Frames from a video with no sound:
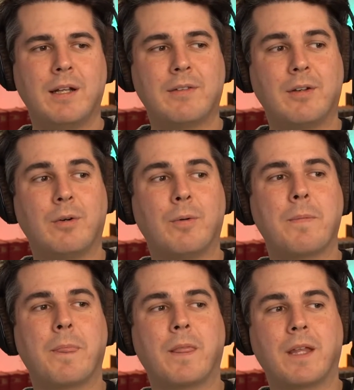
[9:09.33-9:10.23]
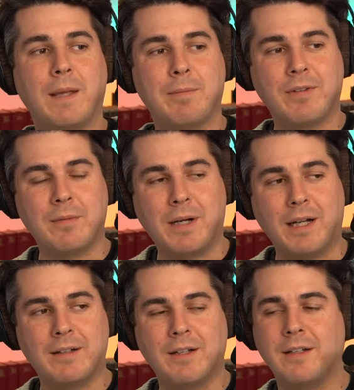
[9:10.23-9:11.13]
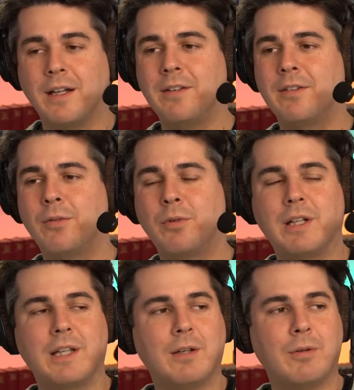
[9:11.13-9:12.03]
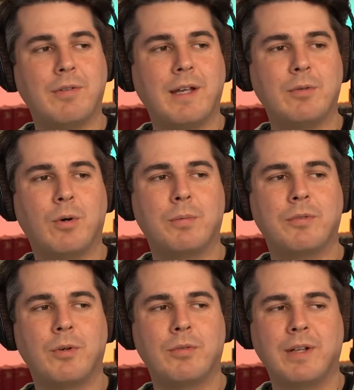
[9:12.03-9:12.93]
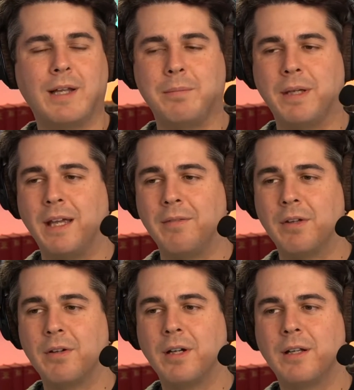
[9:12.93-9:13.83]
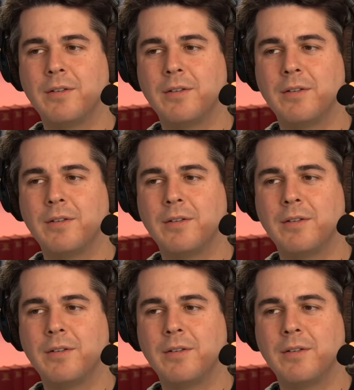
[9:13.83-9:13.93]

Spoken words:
So keep this in mind. There is no really good way to observe that behavior.